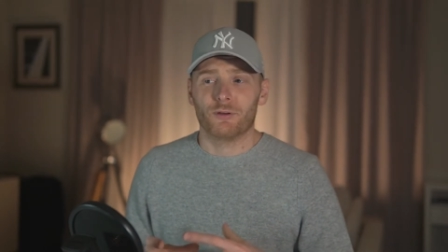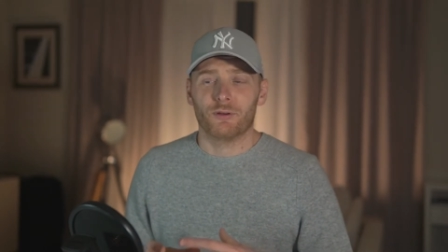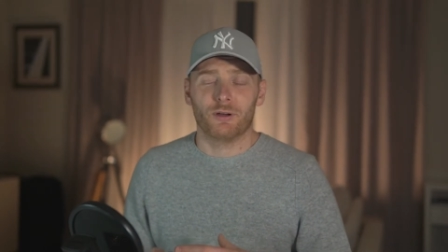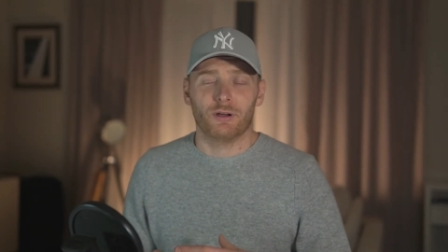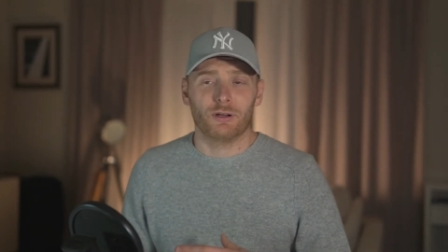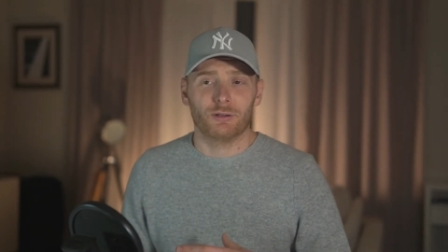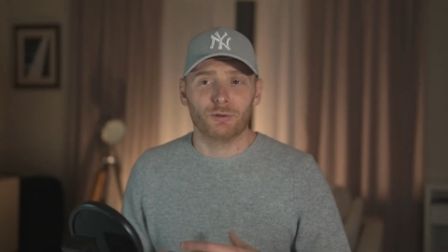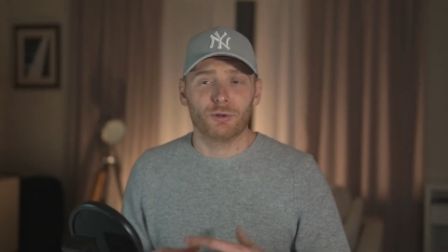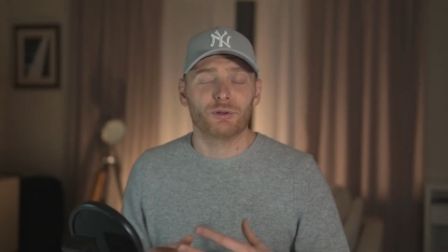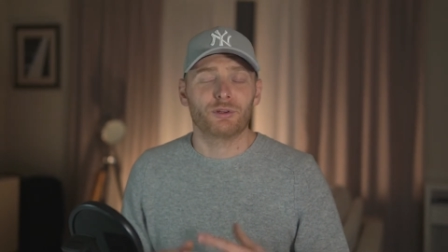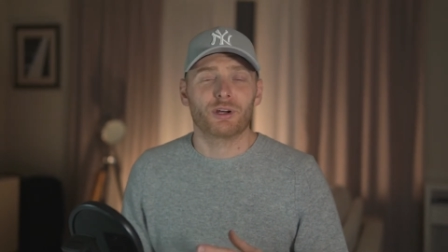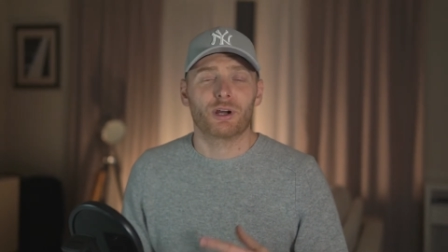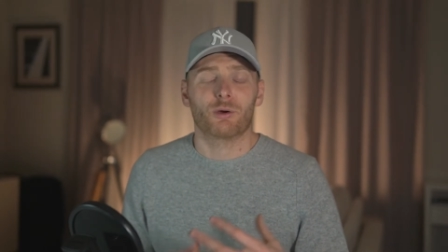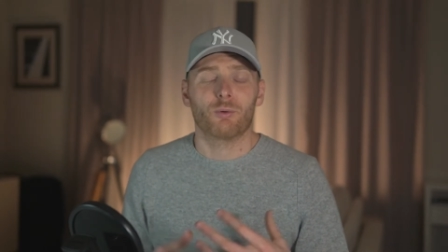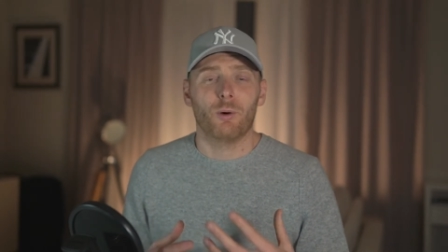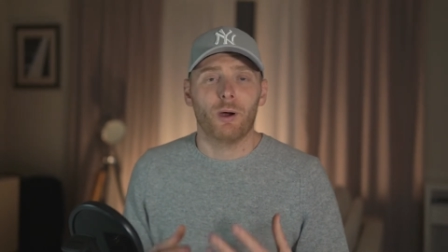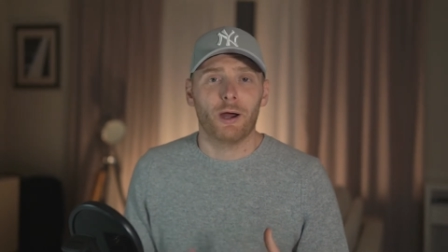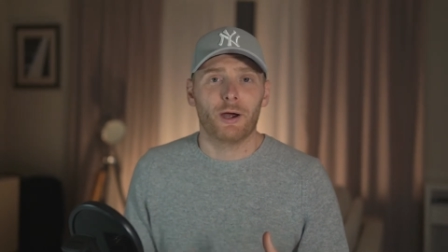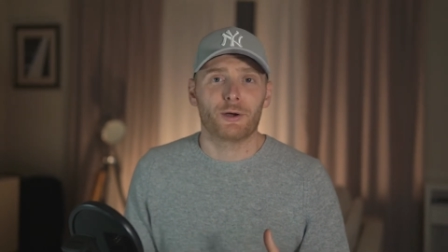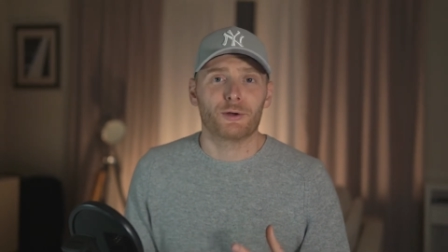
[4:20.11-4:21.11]
uh, don't
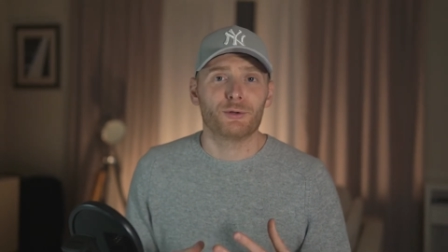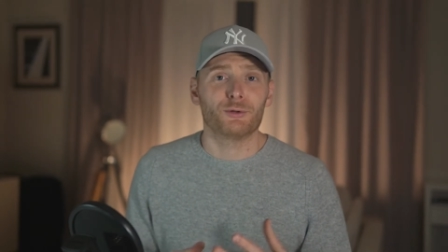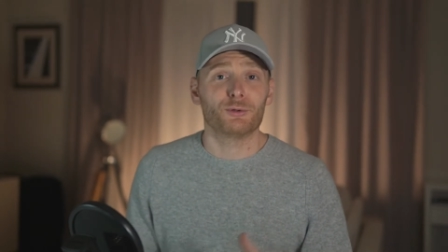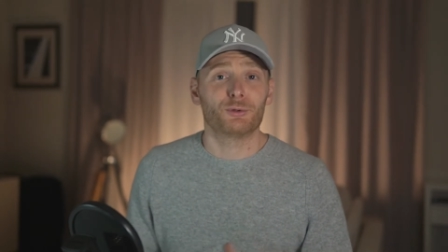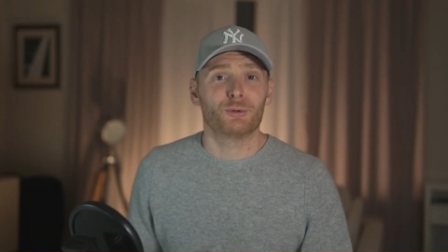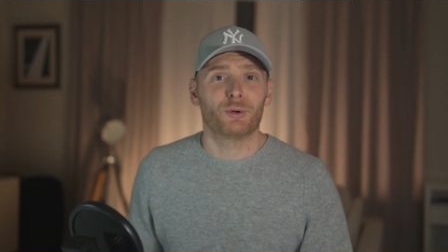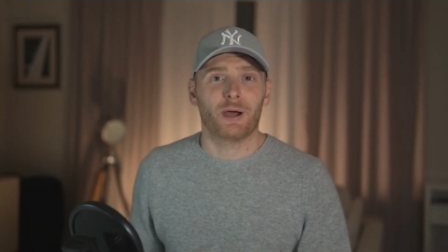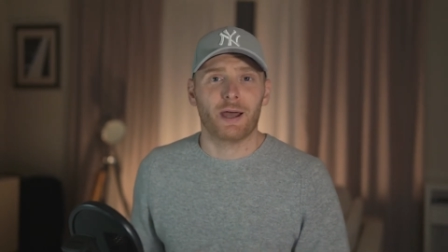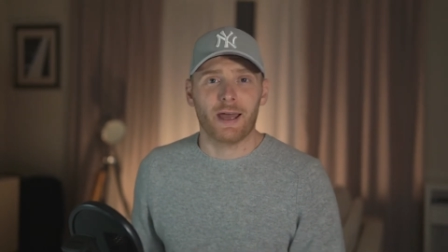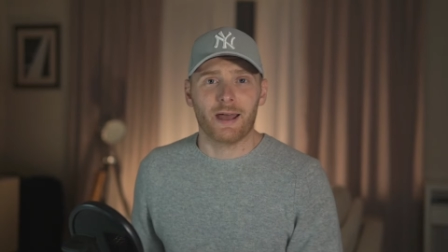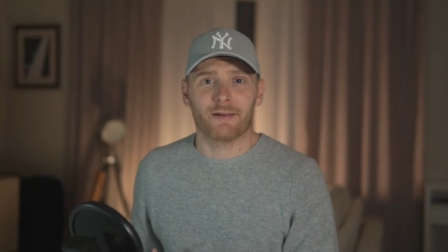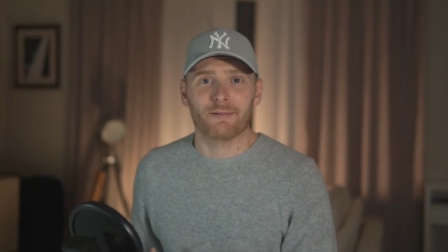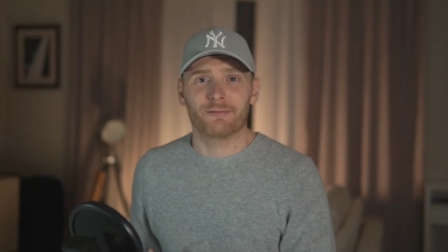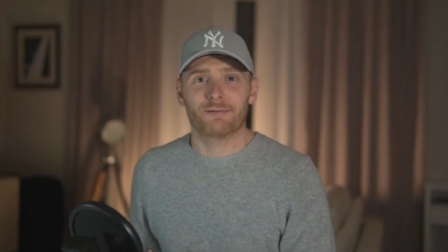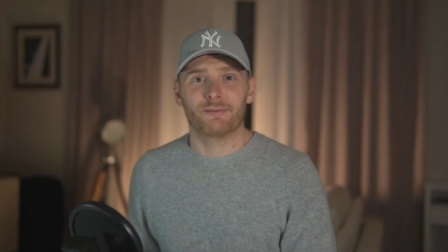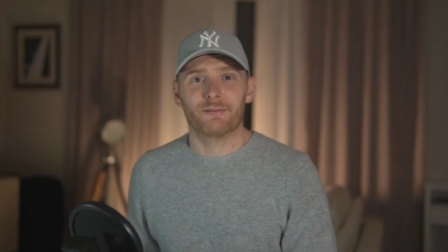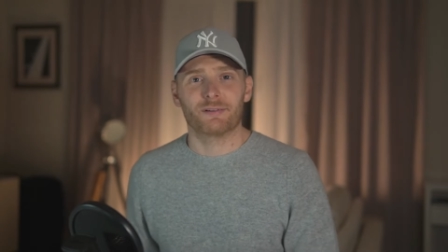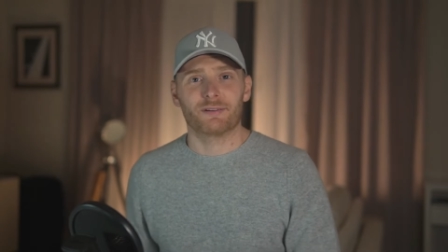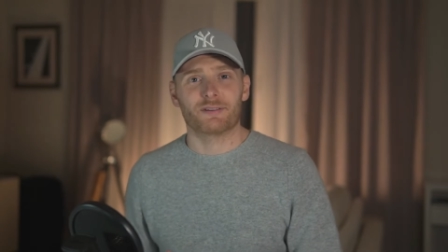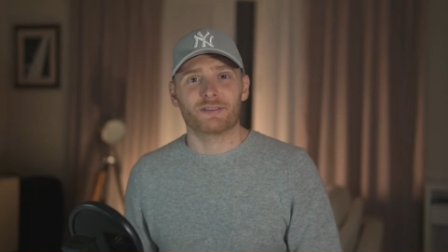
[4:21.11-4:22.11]
require you to have
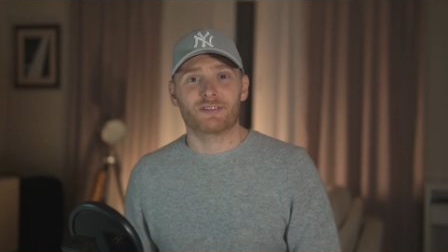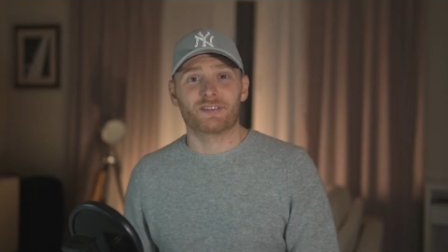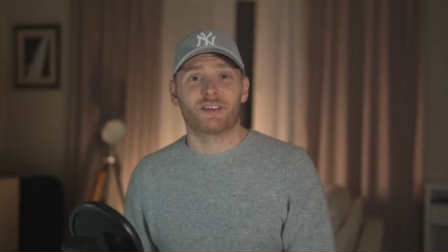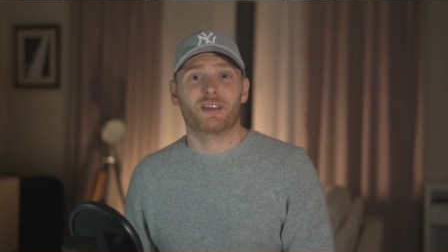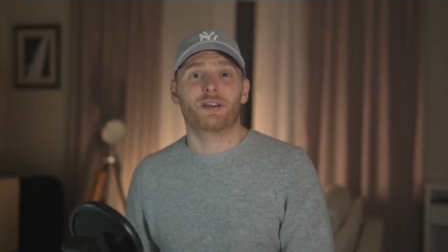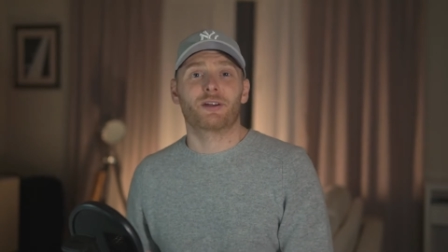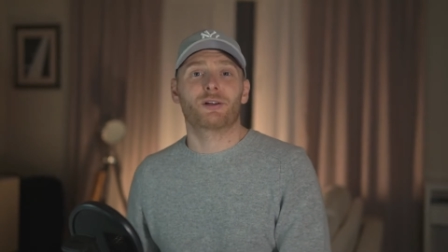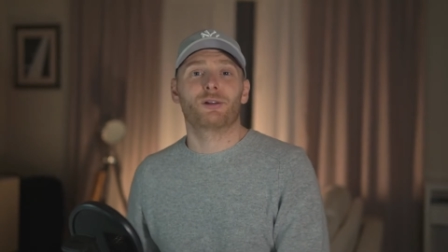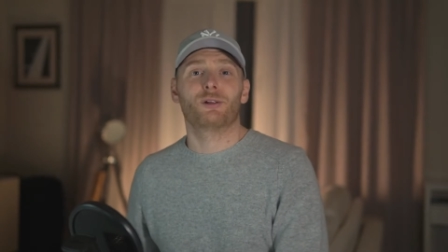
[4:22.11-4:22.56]
their